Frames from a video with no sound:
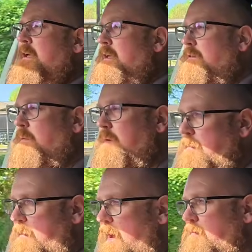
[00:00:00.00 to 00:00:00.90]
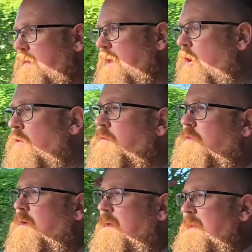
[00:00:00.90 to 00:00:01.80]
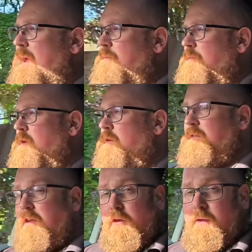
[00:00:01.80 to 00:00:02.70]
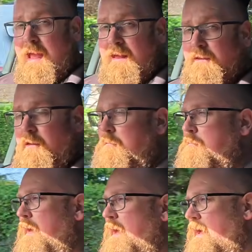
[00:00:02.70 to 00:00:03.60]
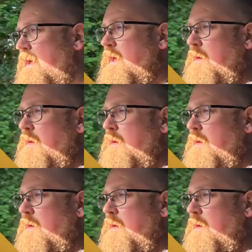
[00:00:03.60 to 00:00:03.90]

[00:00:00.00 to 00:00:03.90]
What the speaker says: So I'm going to put everything on screen now for you so you can compare.